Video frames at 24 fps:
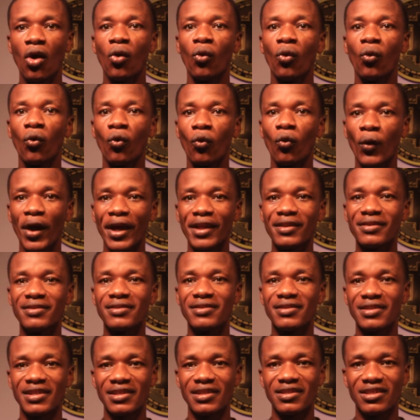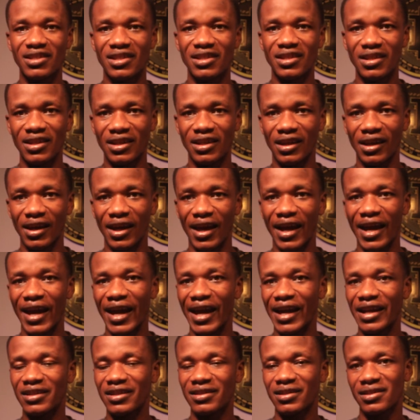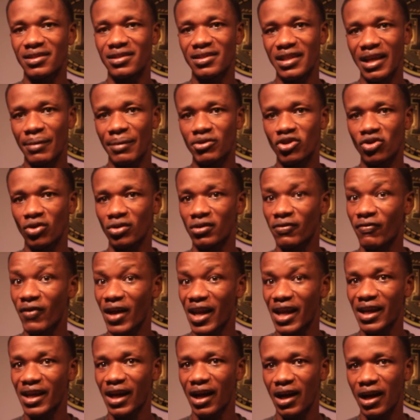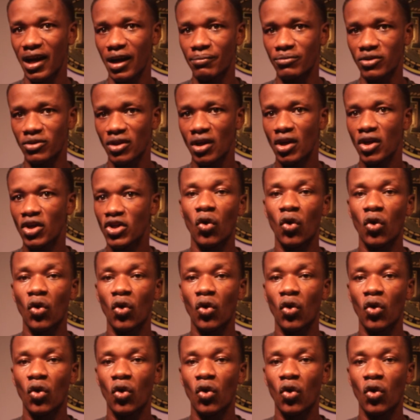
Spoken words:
when TGE and snapshot finally comes.